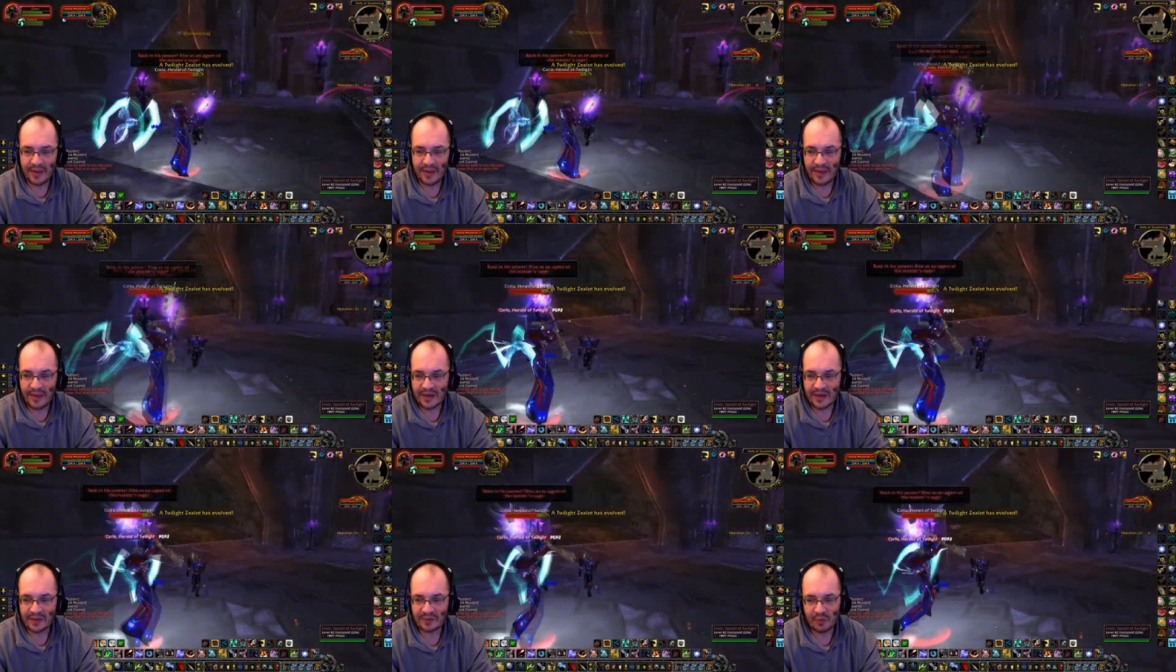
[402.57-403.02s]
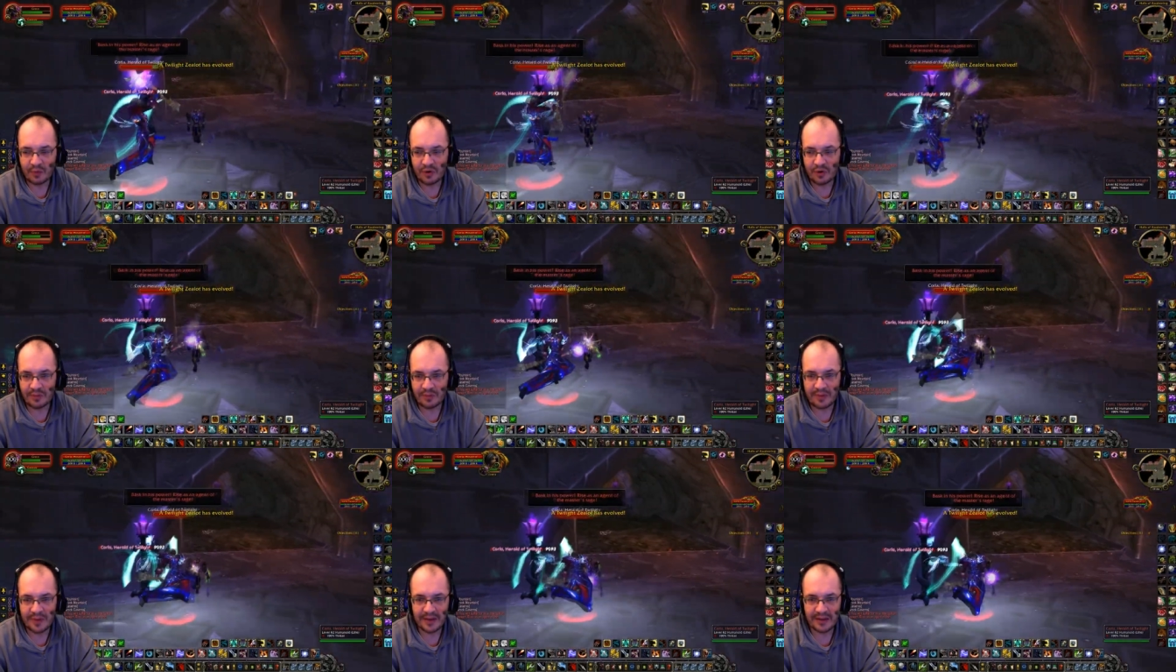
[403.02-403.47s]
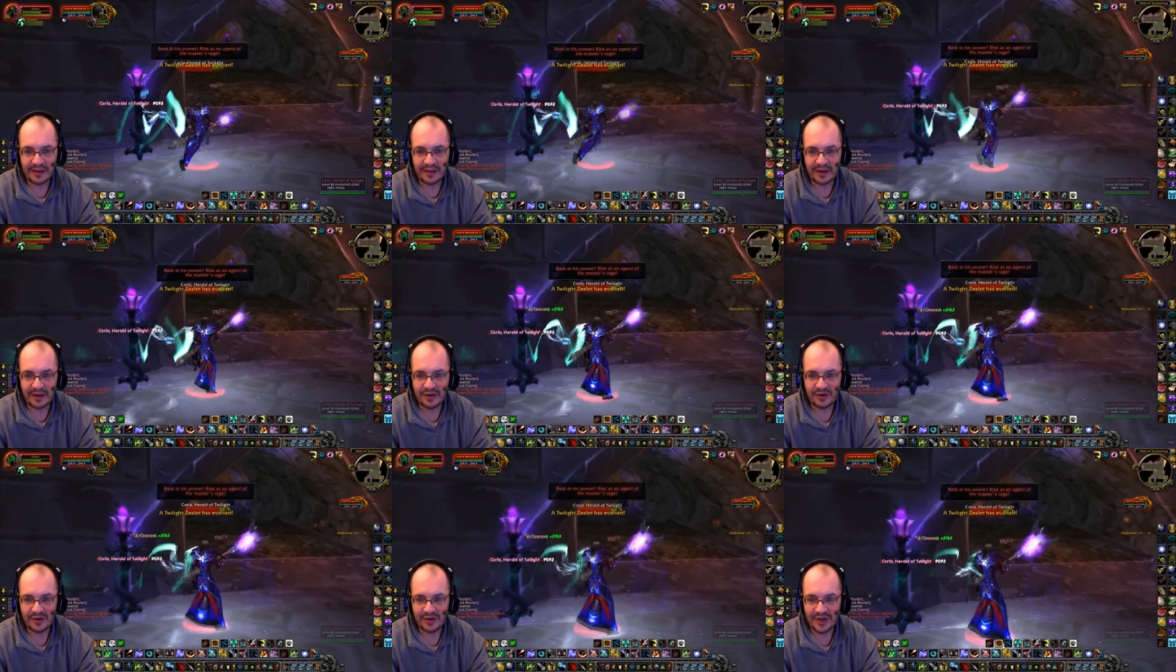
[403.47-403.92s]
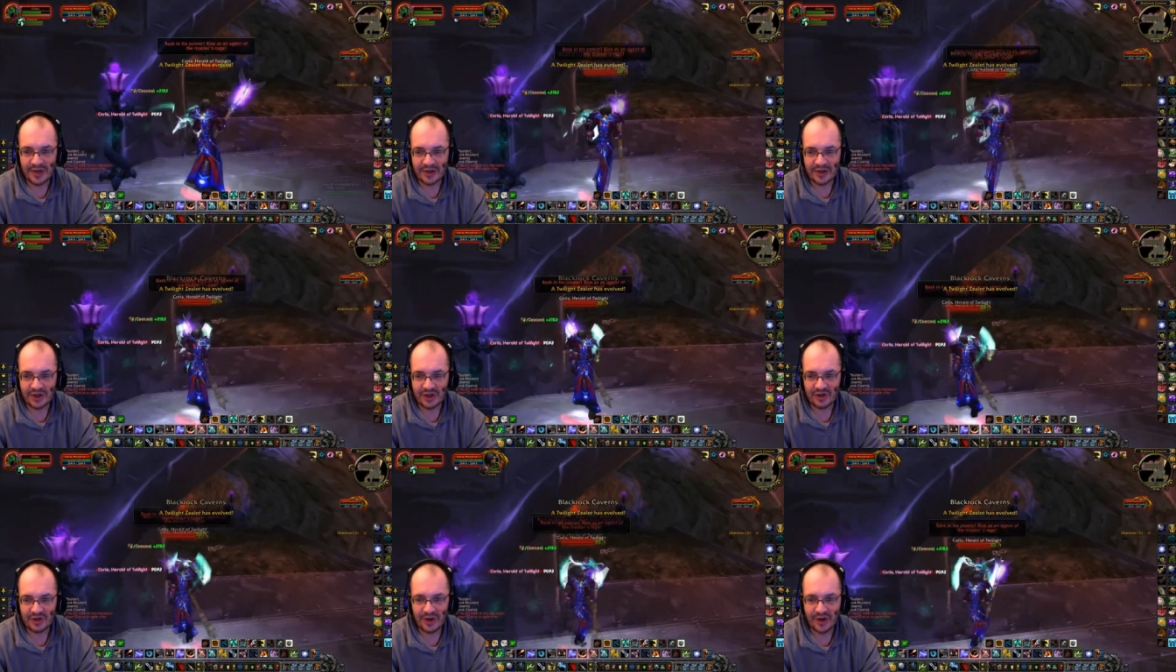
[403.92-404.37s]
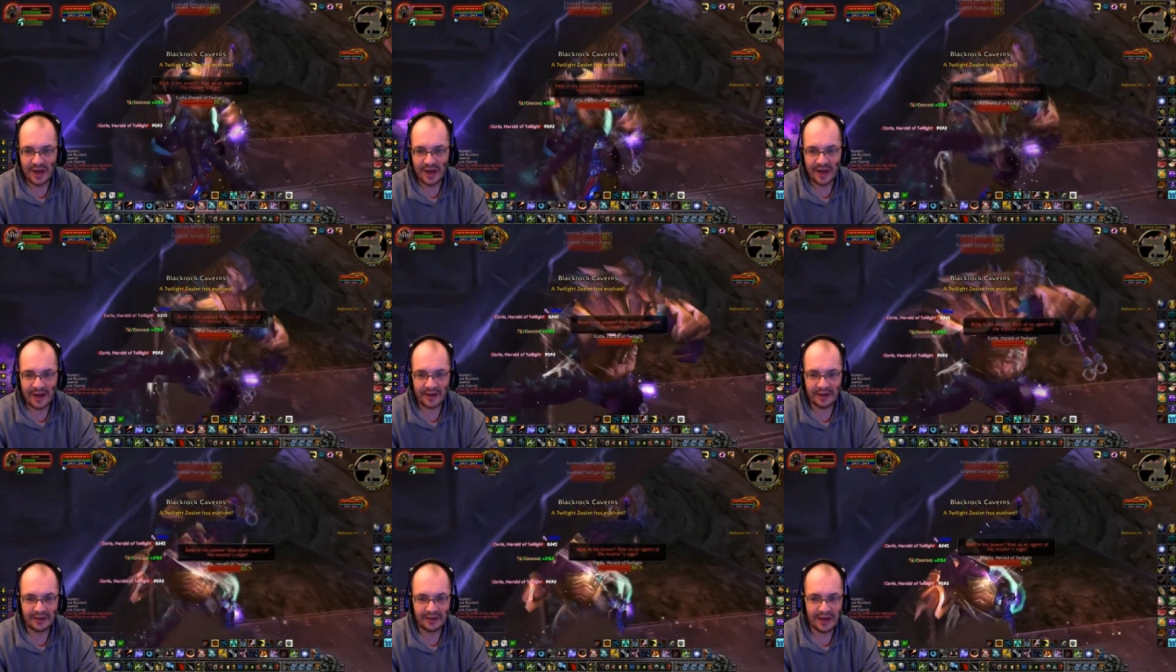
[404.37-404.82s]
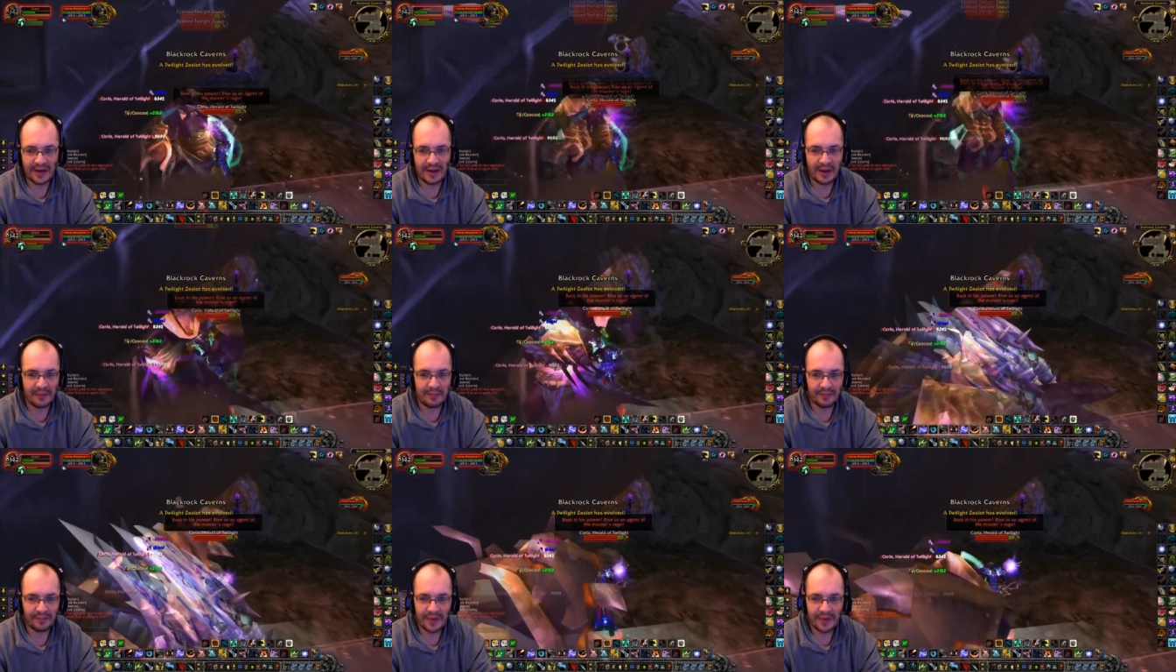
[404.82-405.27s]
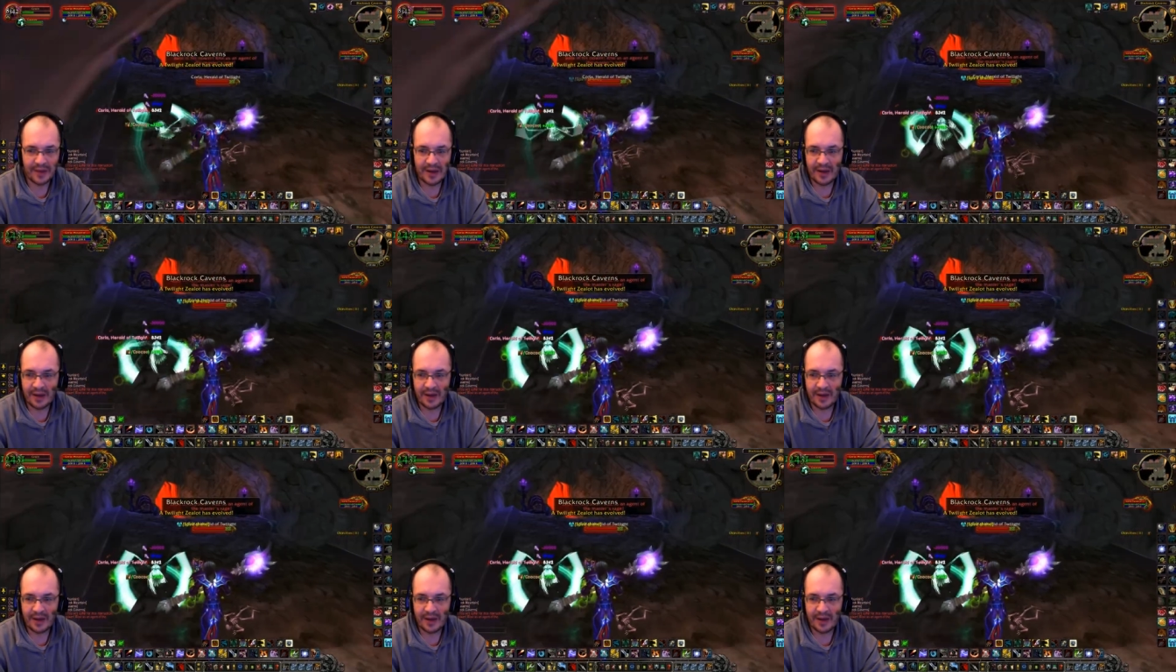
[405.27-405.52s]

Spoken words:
There they spawned, but thank goodness I just got out in time.